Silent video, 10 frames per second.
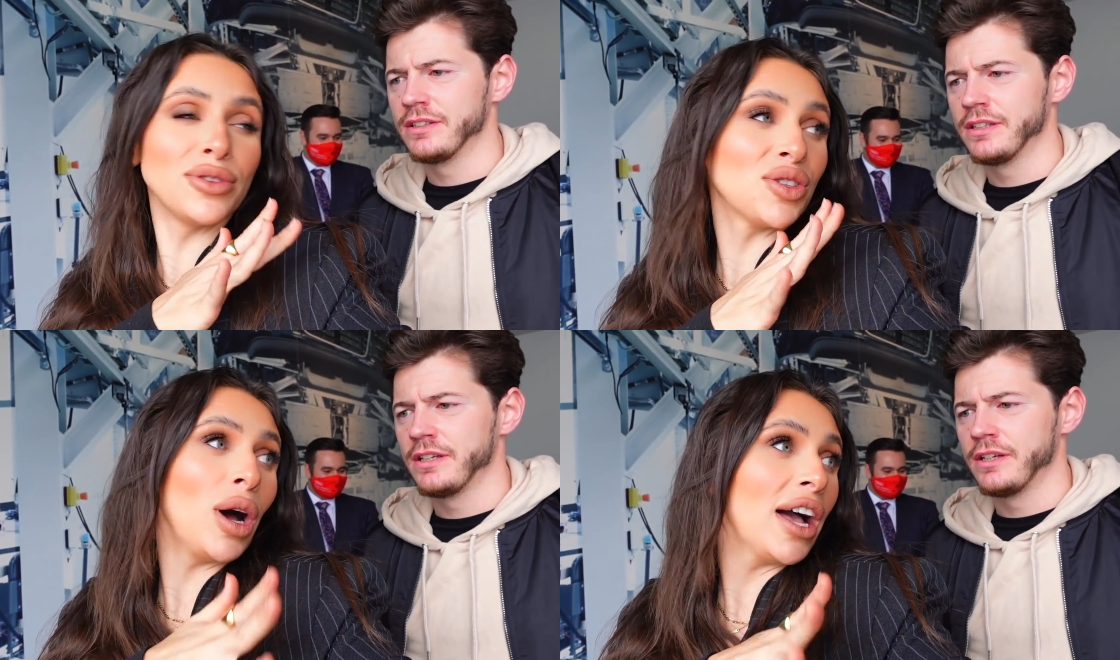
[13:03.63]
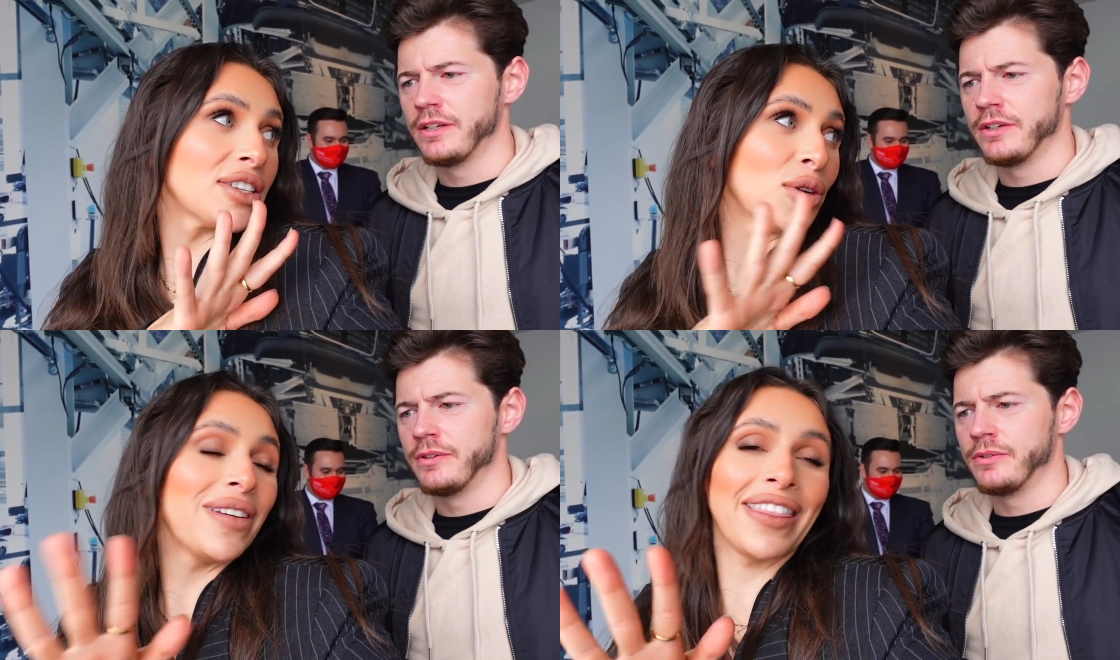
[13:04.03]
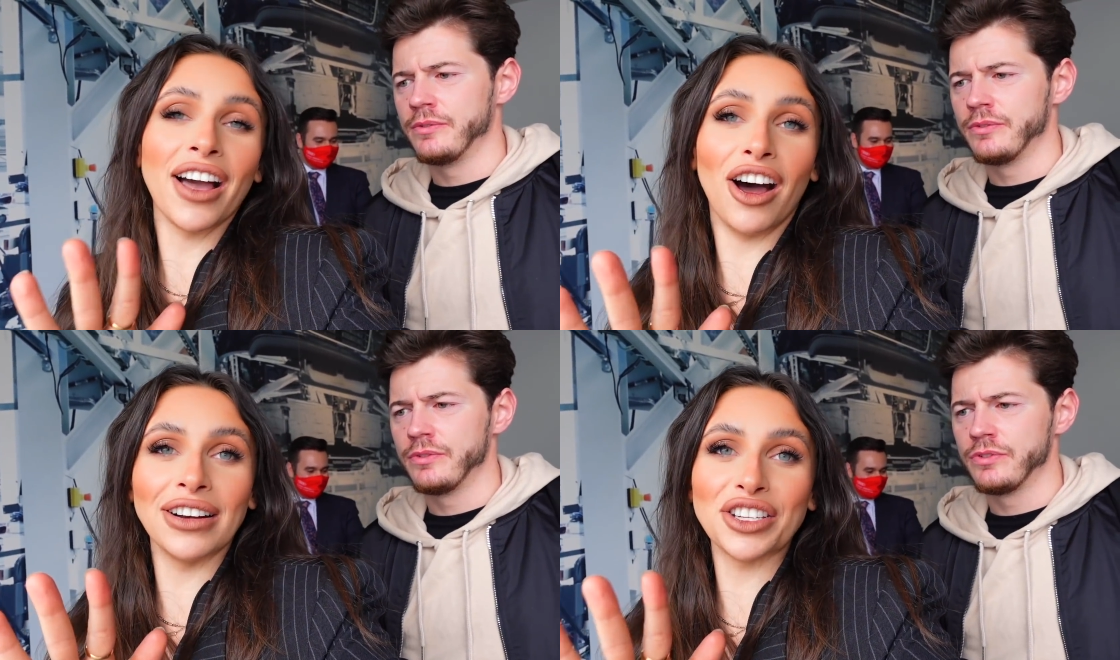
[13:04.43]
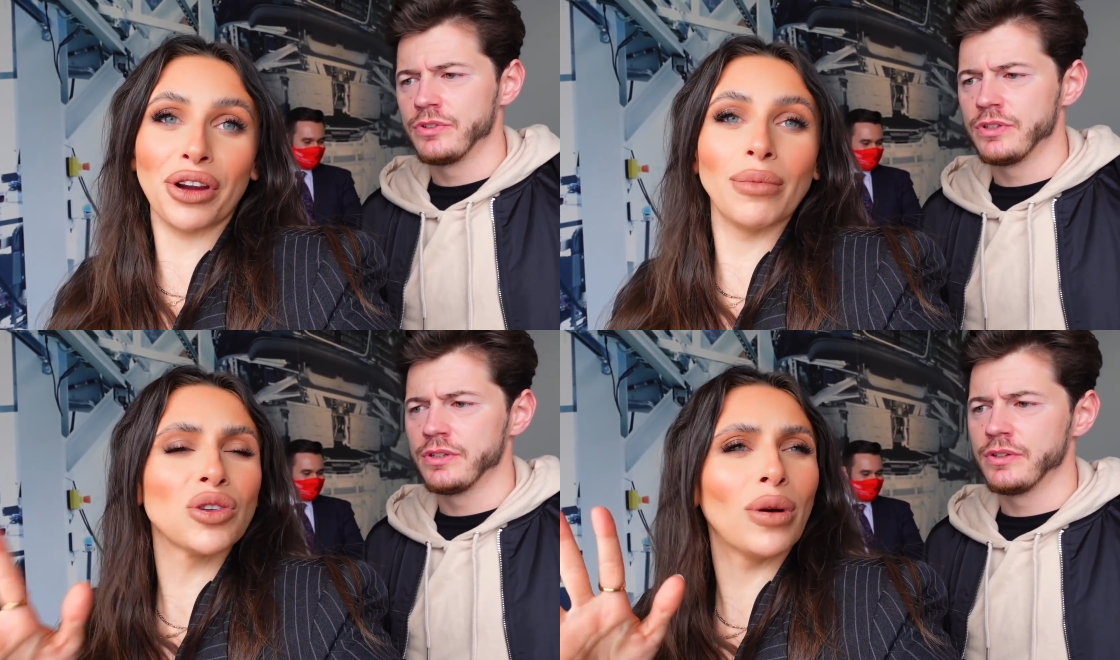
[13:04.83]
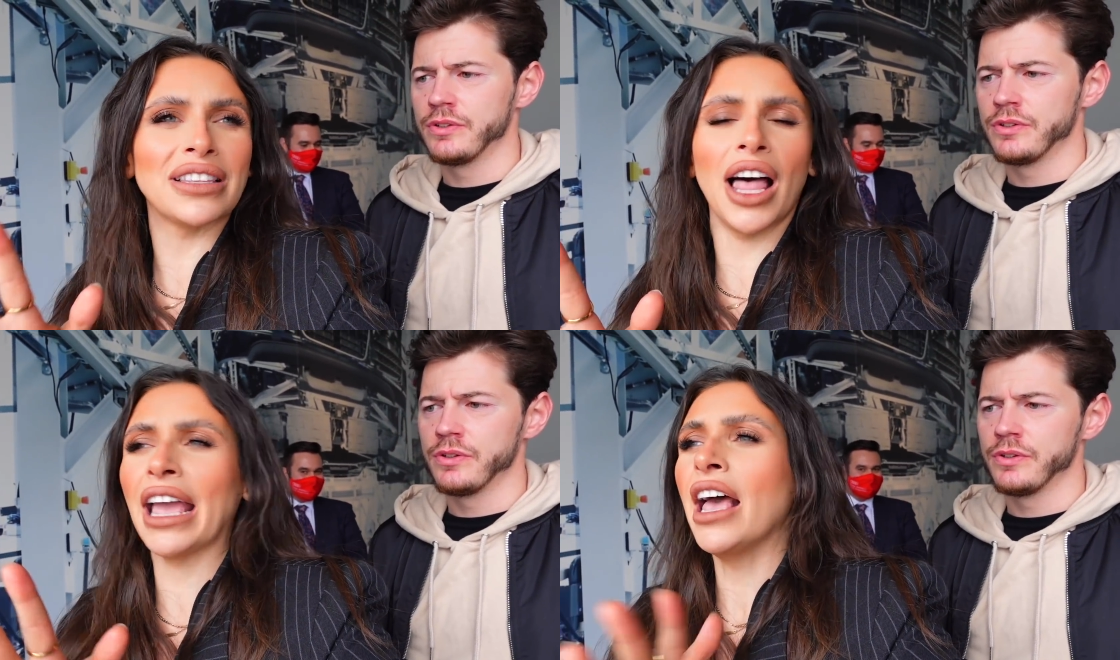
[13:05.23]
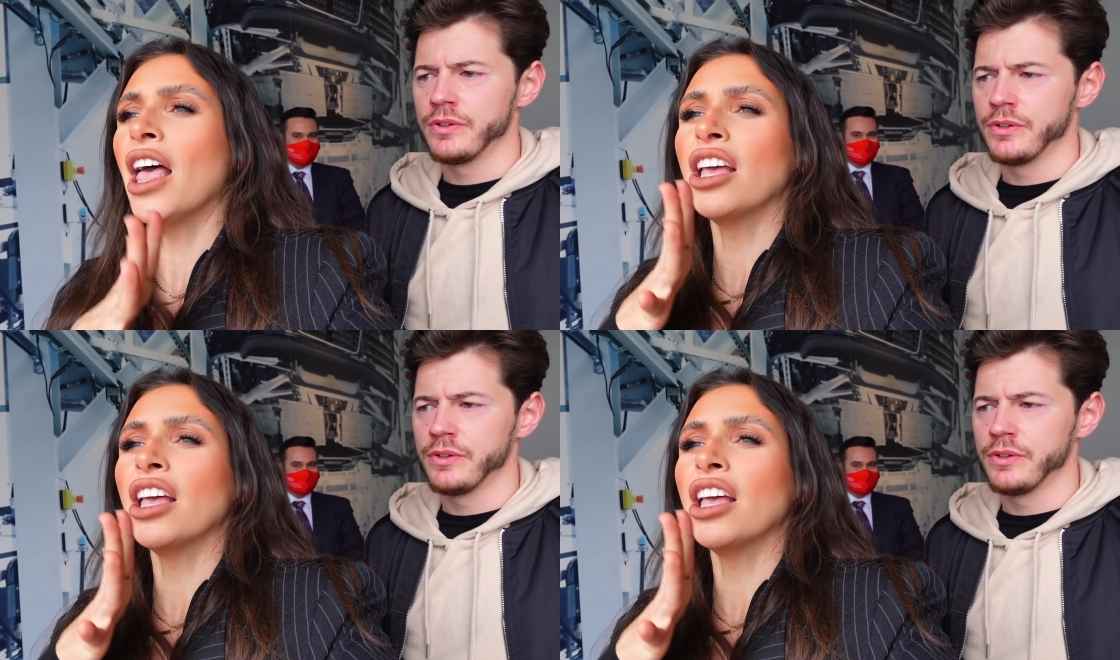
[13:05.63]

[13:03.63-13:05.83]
Speaker 1: used to work sort of in the car industry and was always like,